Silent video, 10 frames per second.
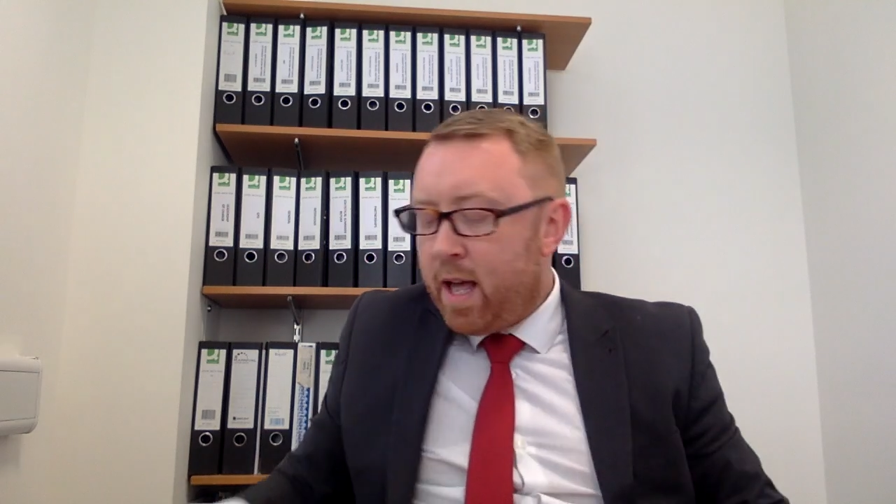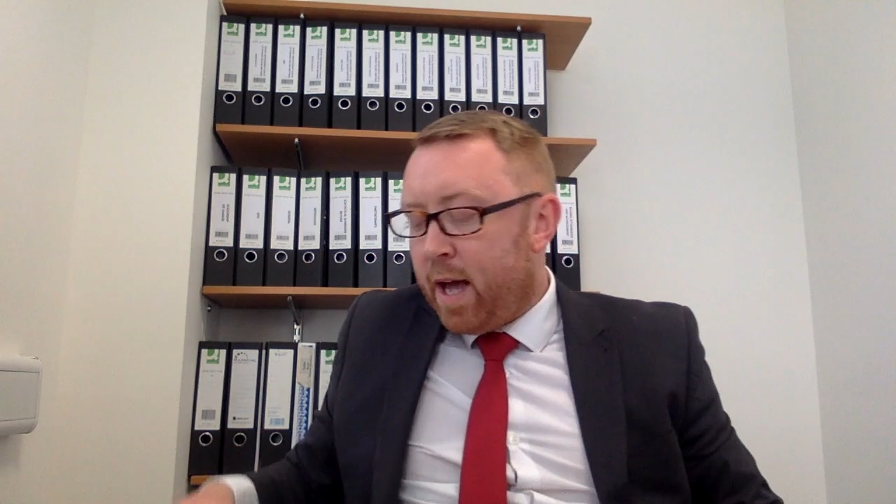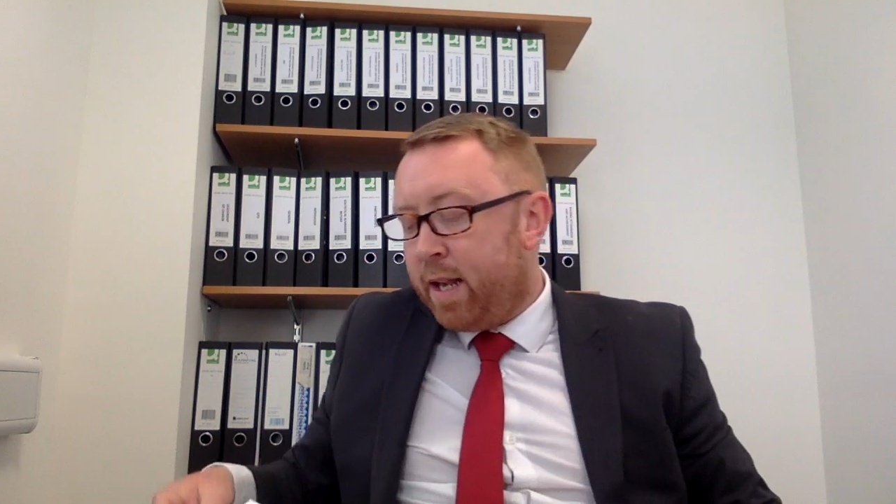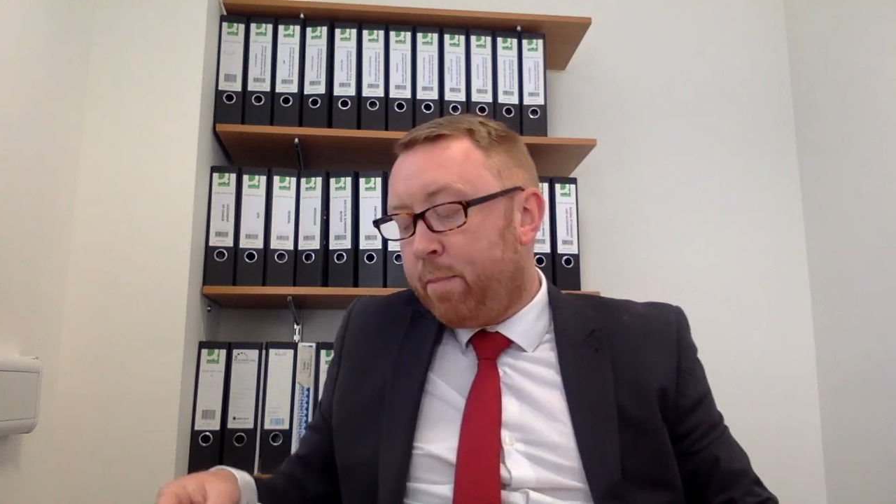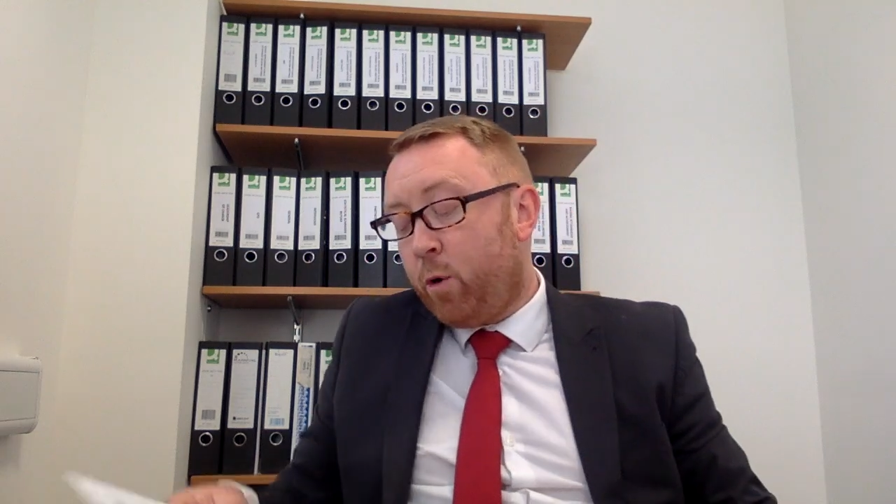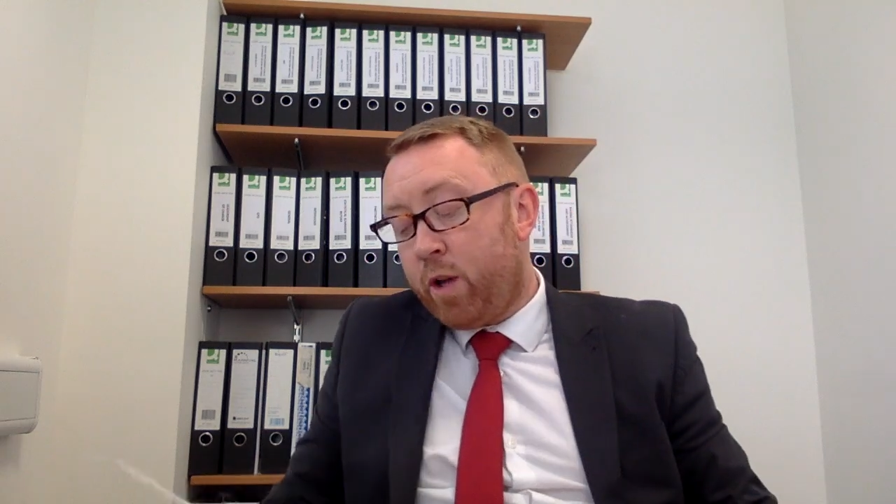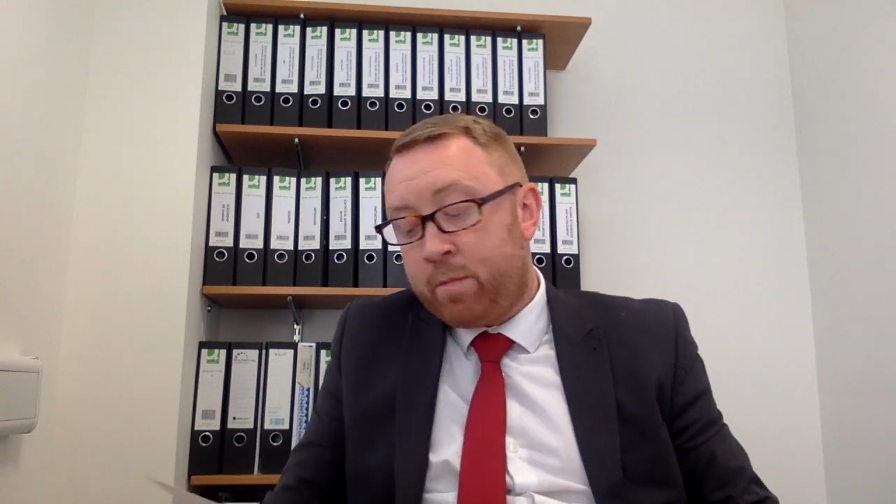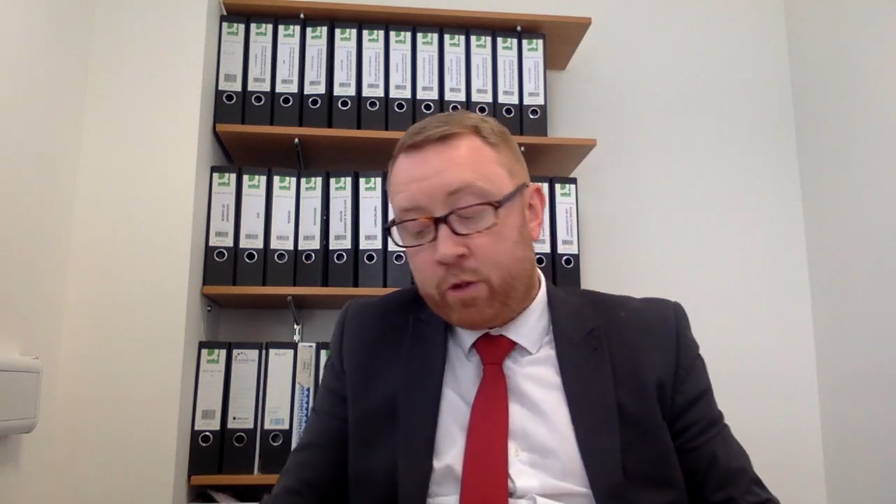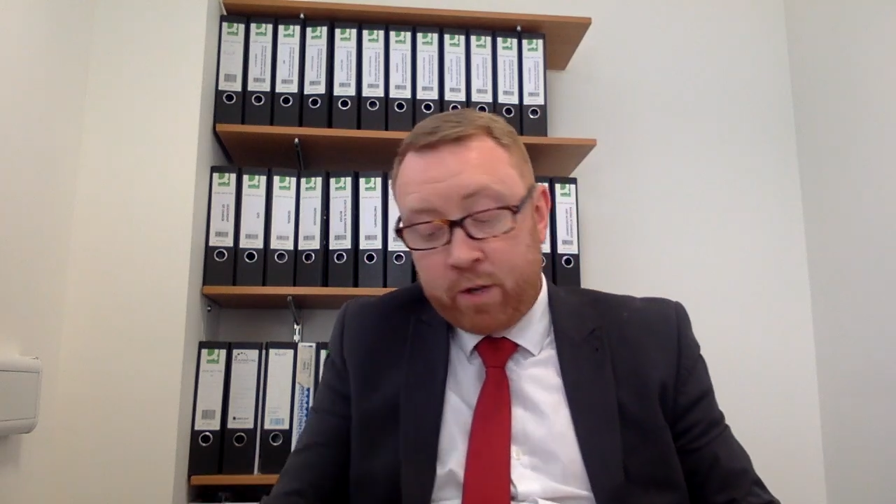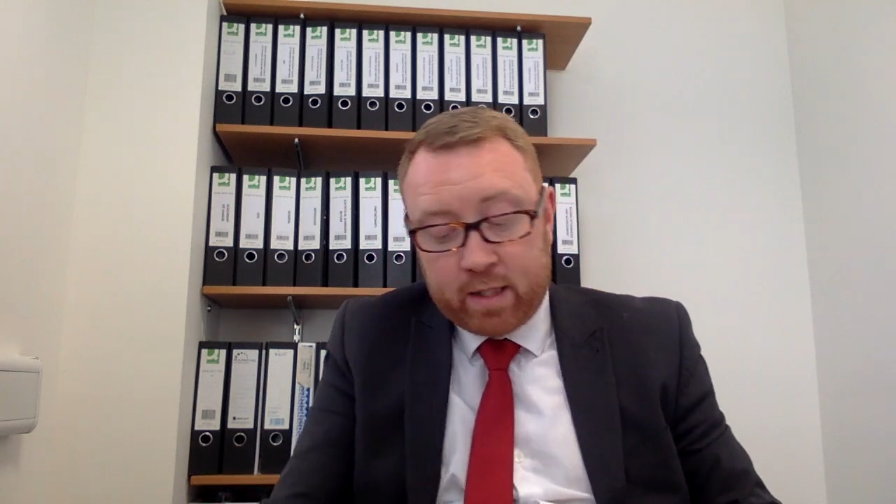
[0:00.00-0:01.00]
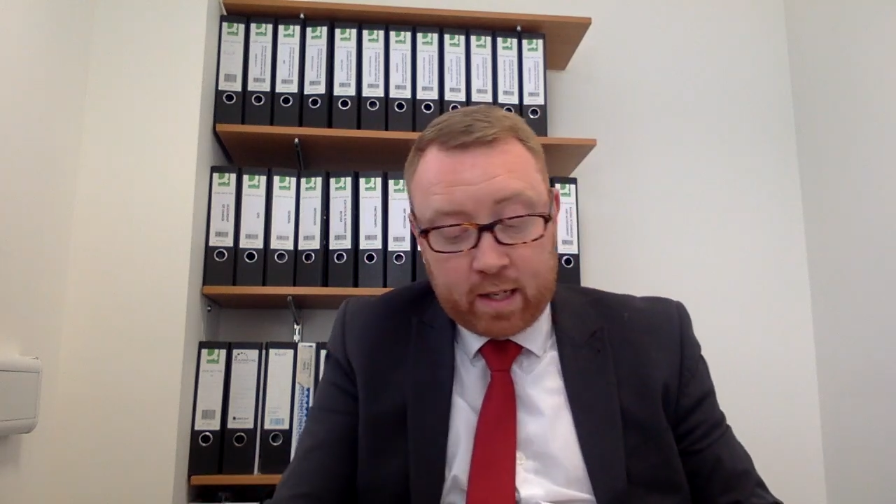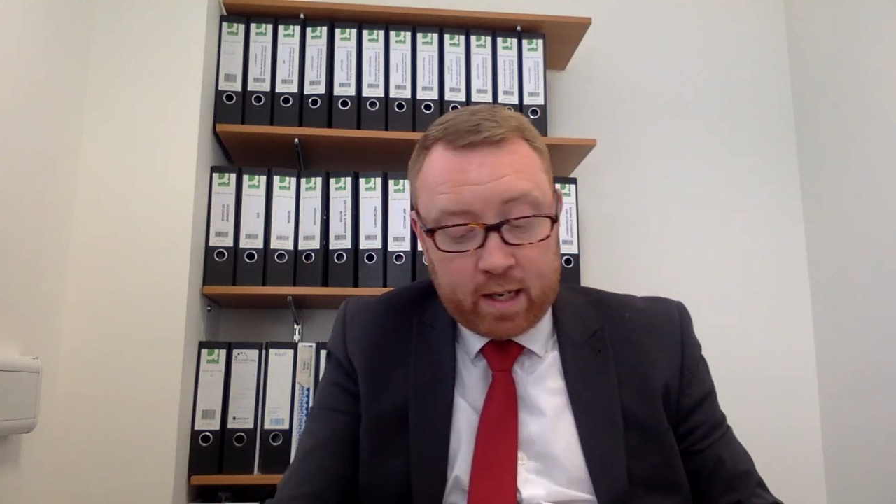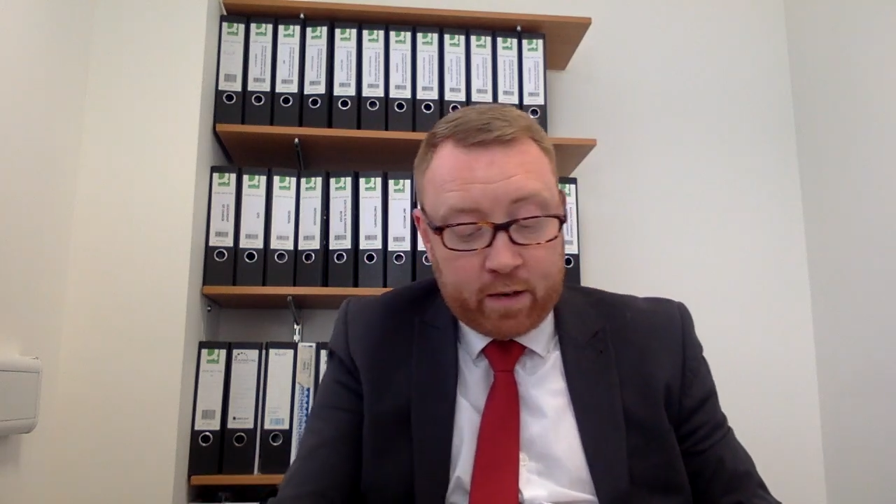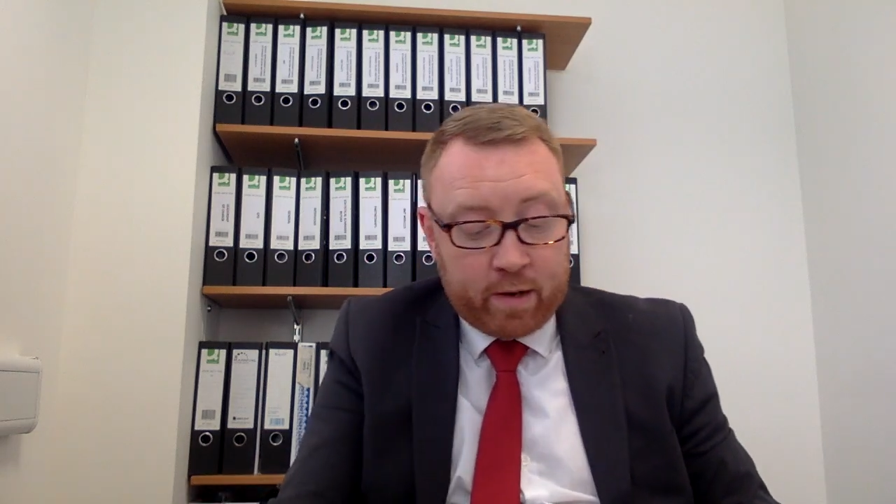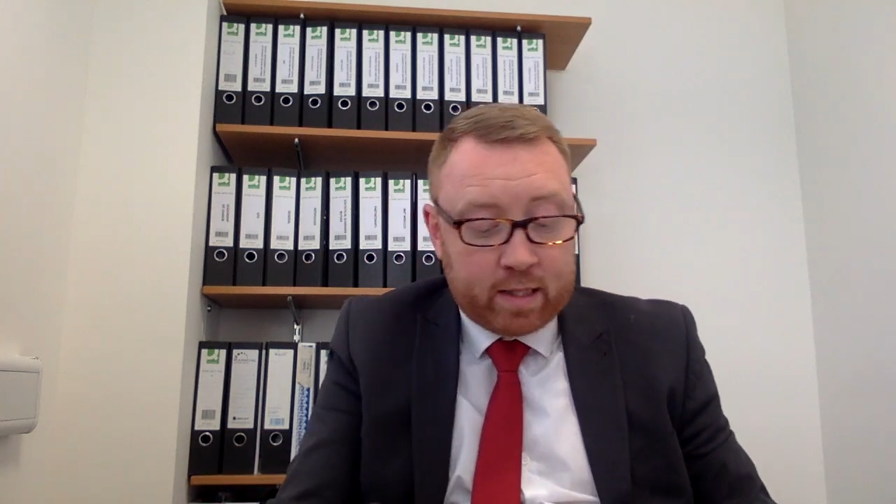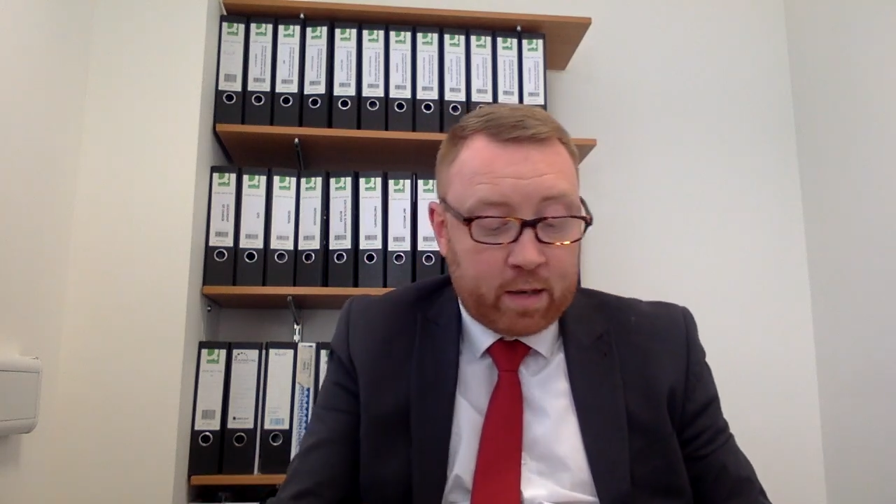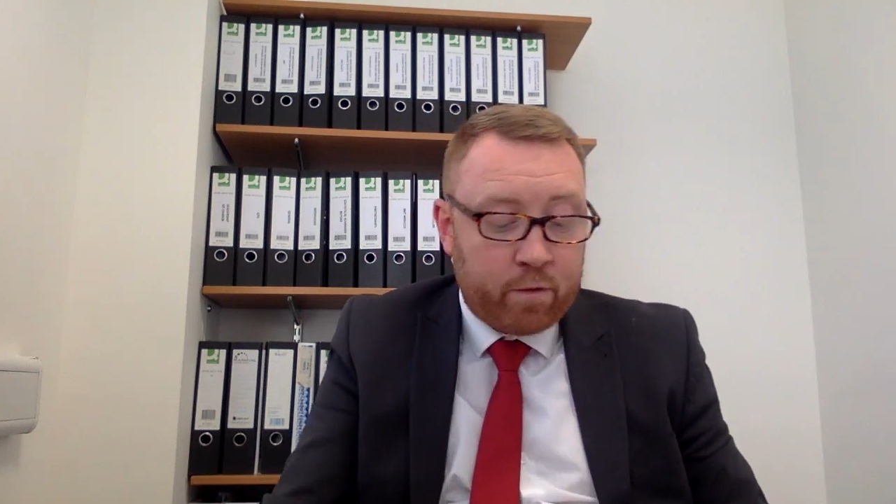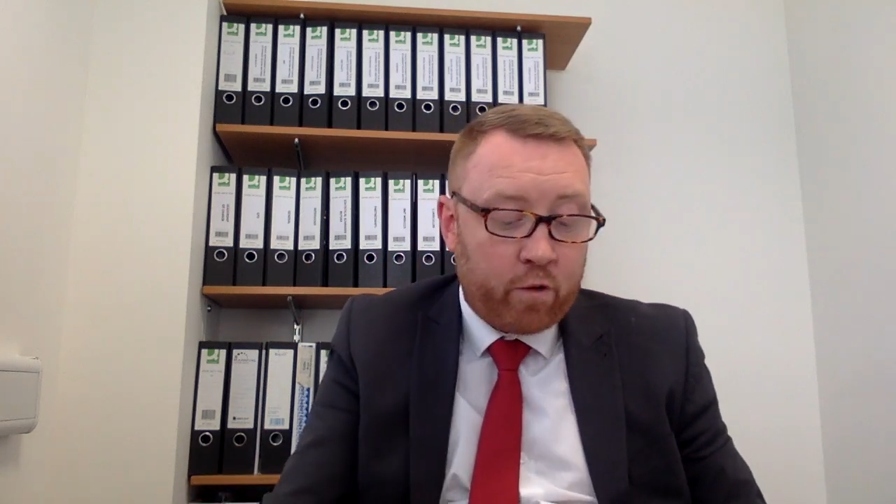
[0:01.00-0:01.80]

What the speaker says: And the poem's written